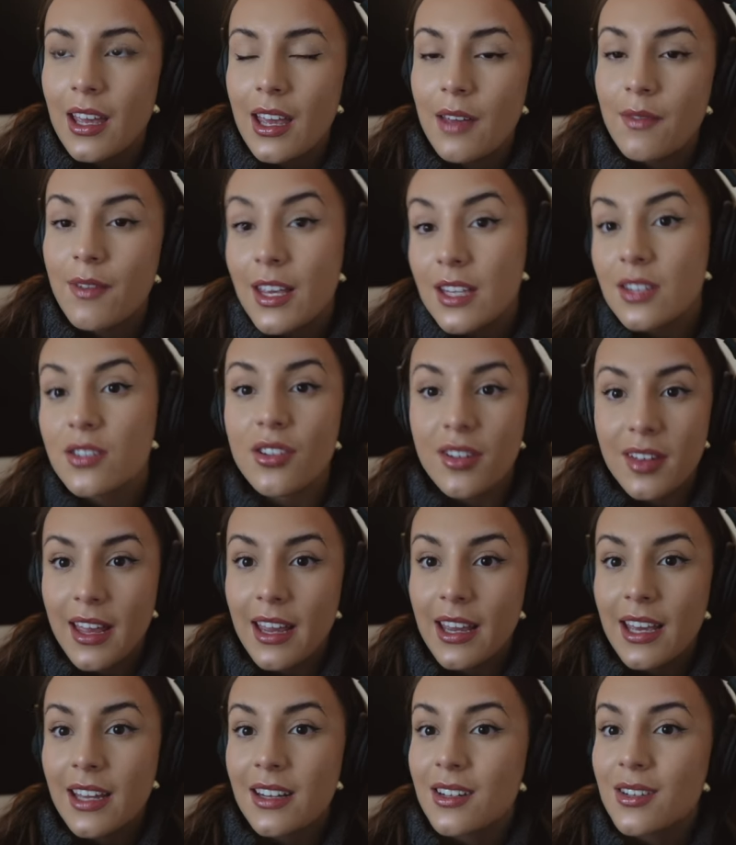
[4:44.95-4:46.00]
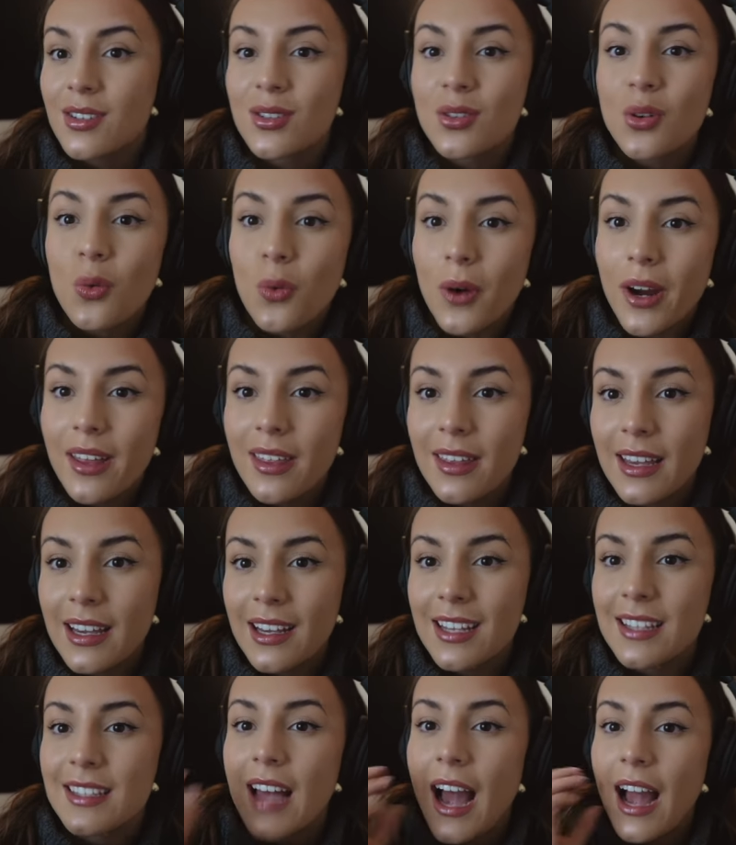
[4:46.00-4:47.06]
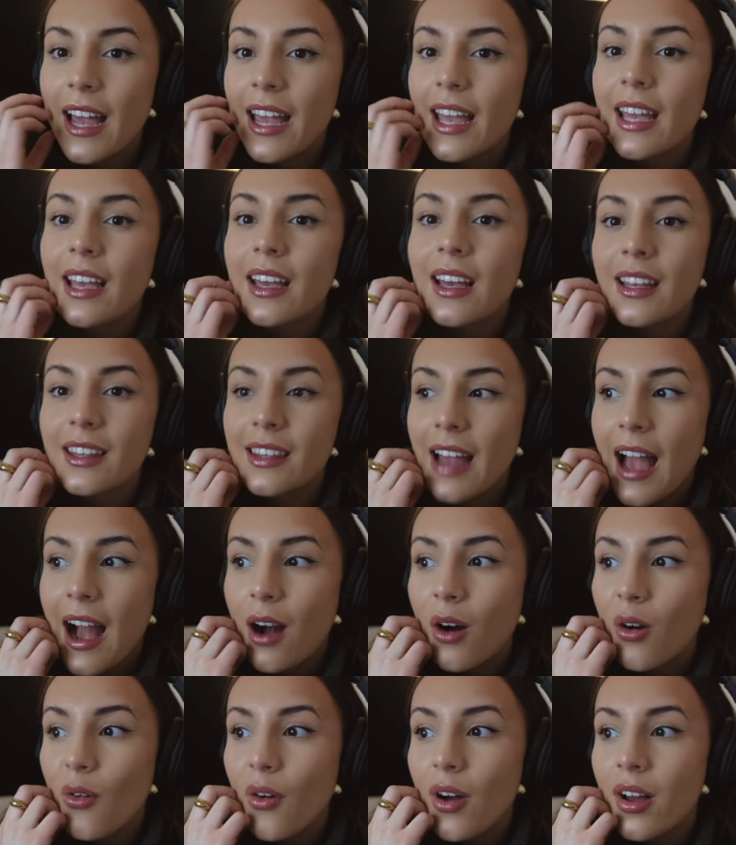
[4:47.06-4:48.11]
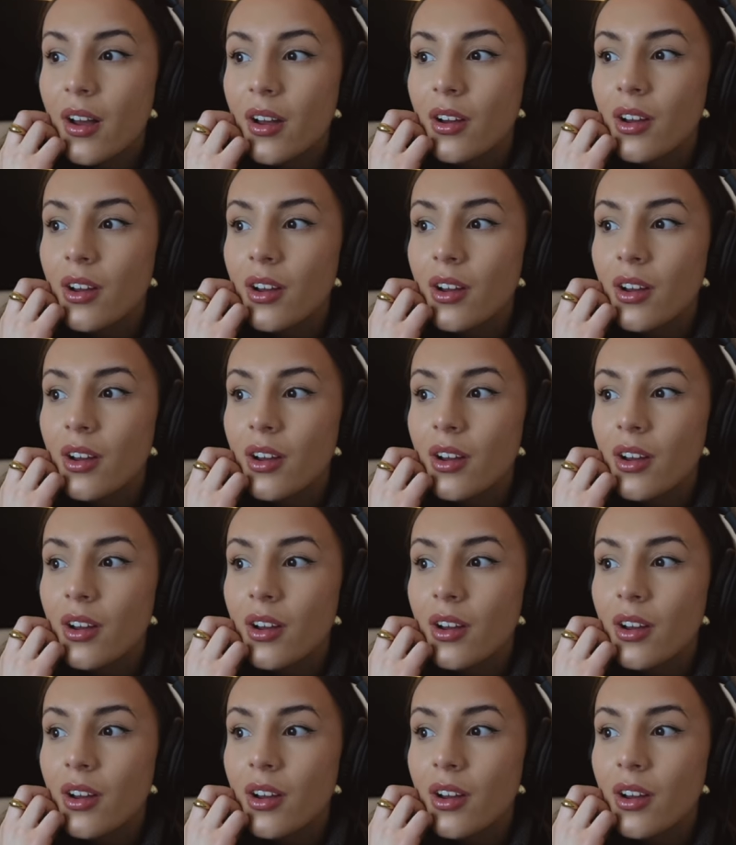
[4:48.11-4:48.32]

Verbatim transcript: if it is your thing, it is so worth it because I now